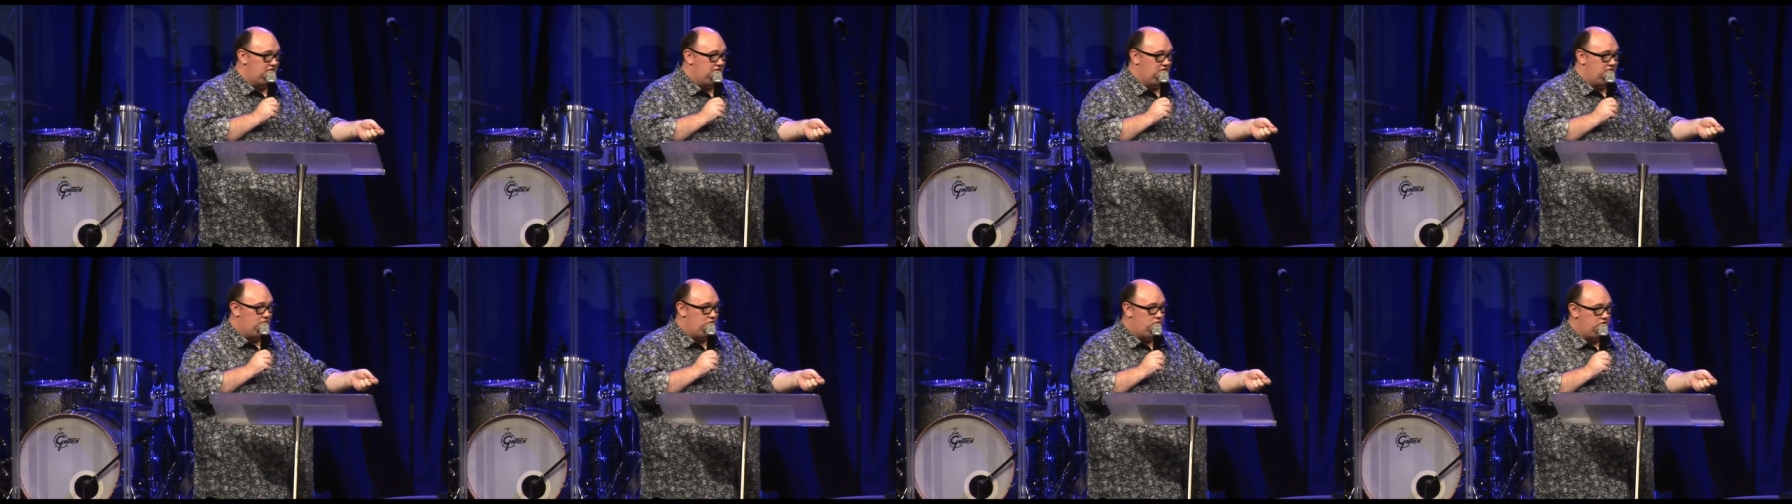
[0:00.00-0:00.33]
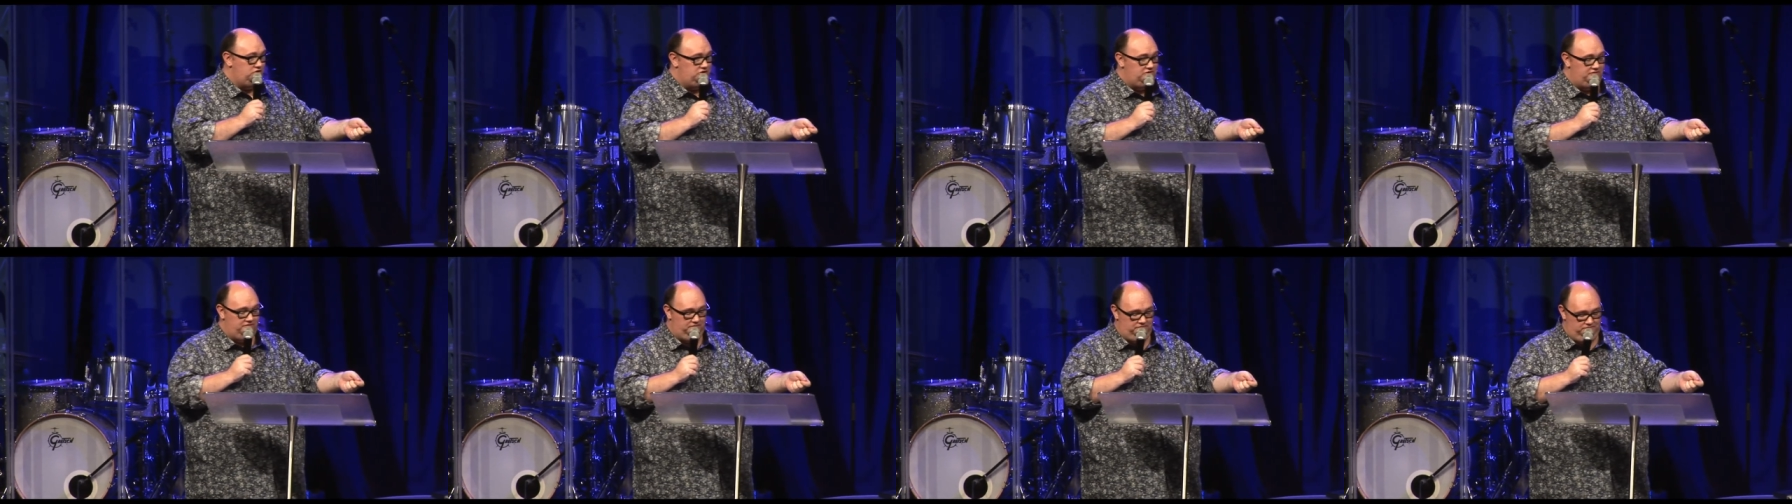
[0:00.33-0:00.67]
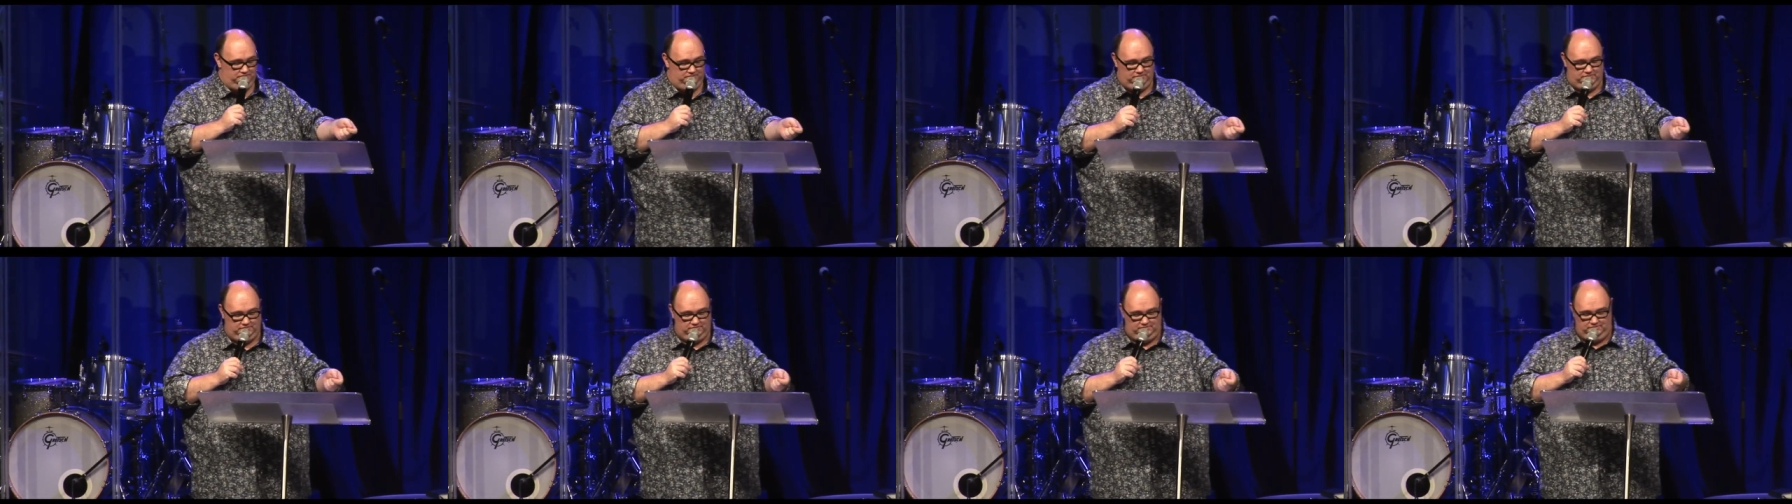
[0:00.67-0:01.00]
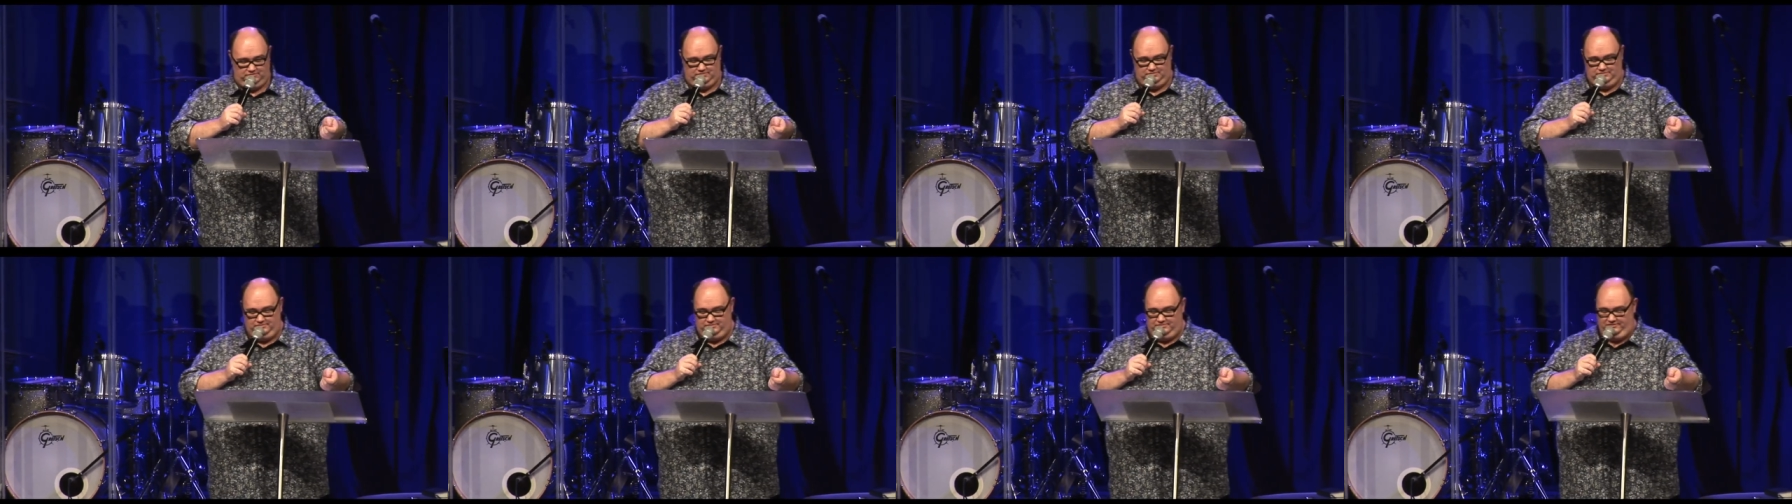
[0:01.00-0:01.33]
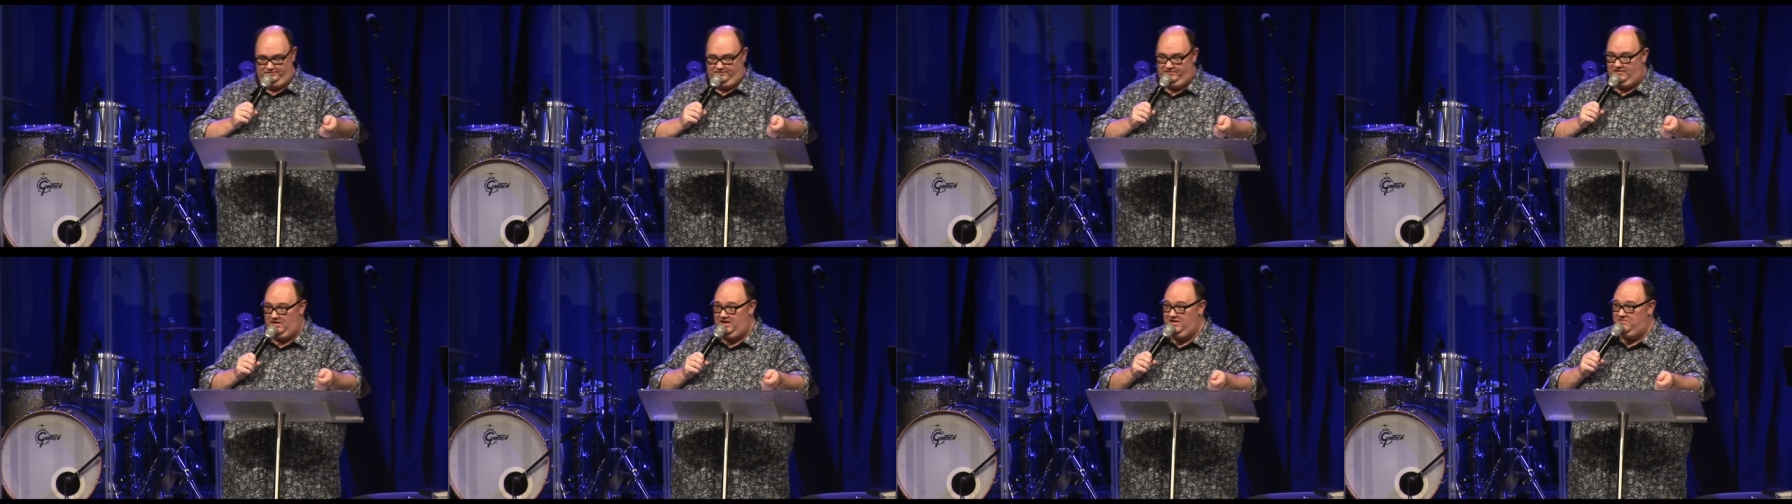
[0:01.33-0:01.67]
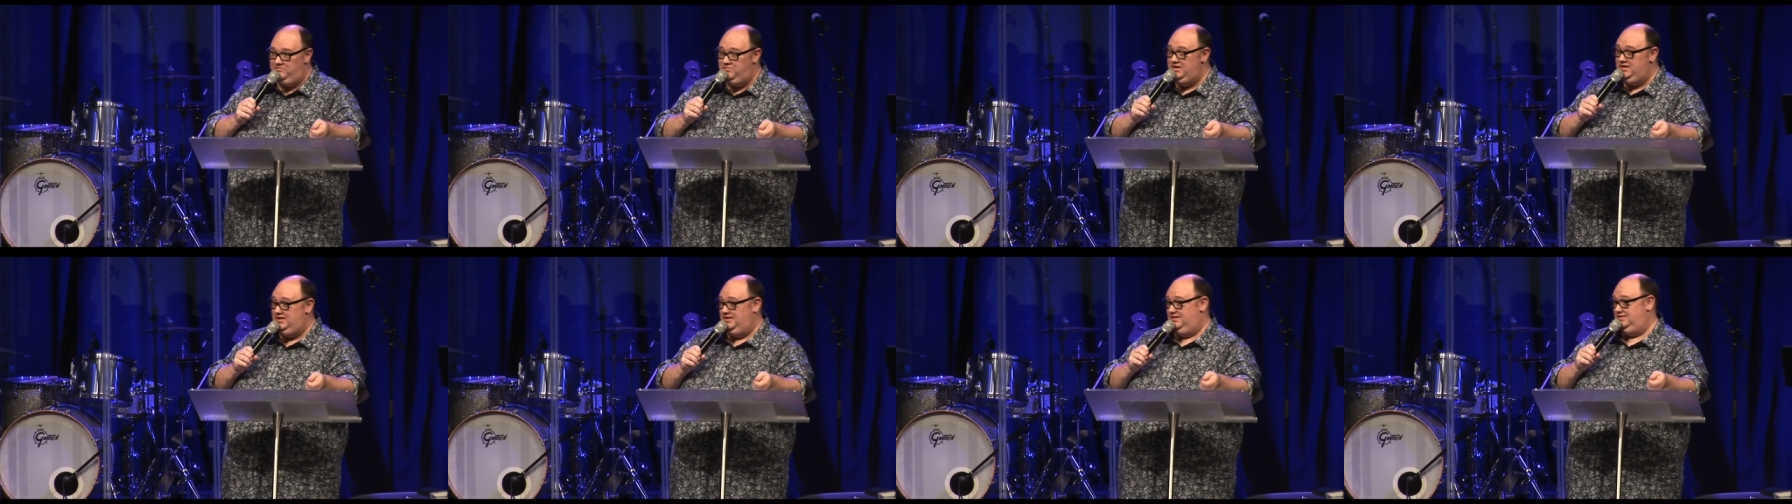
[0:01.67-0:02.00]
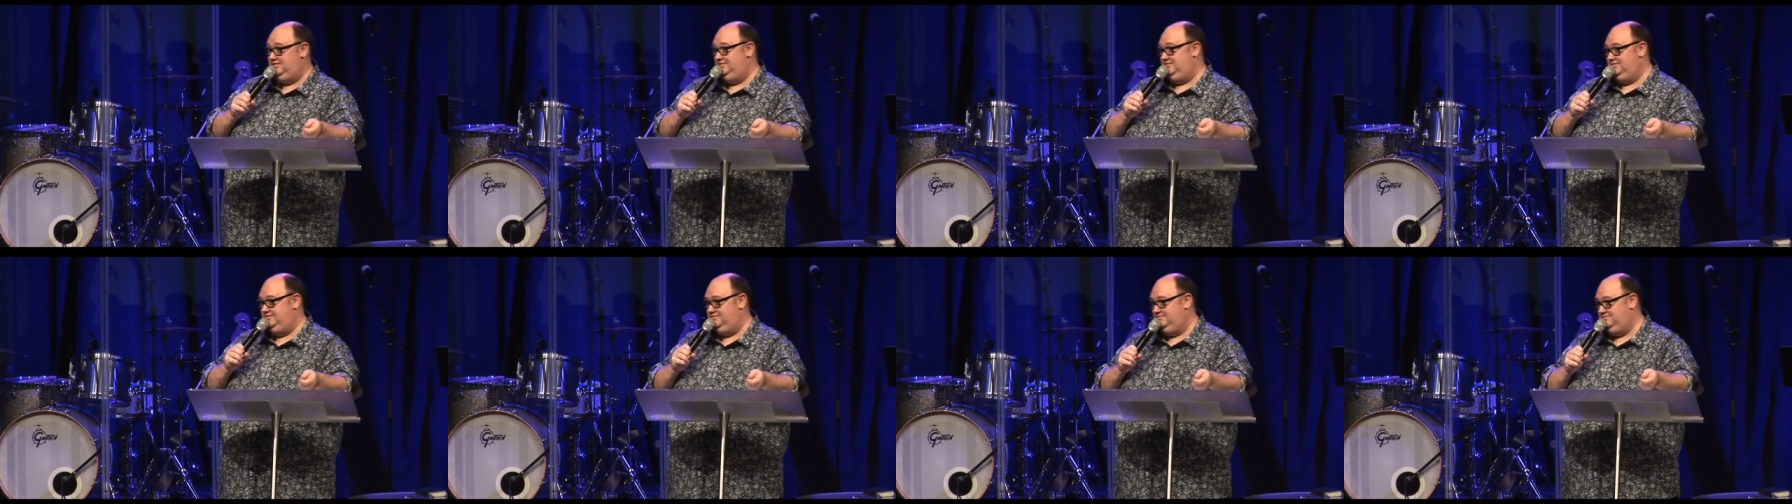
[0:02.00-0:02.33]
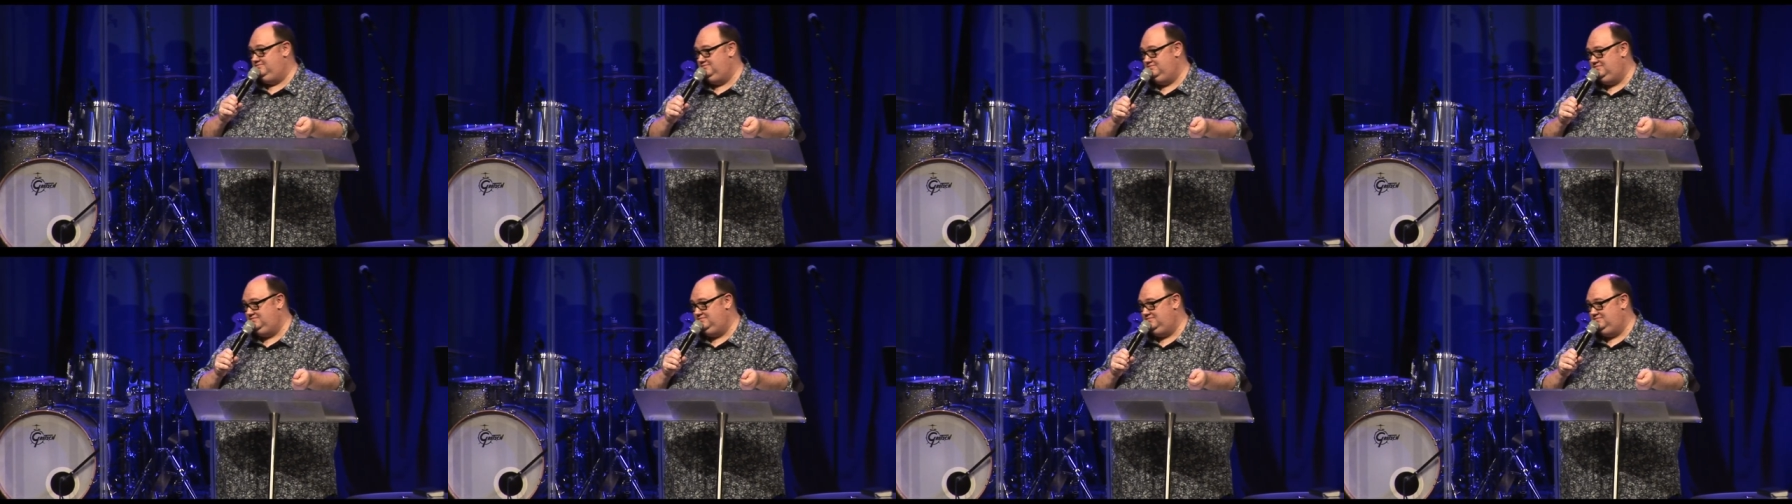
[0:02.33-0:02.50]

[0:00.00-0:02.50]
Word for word: watch five minutes,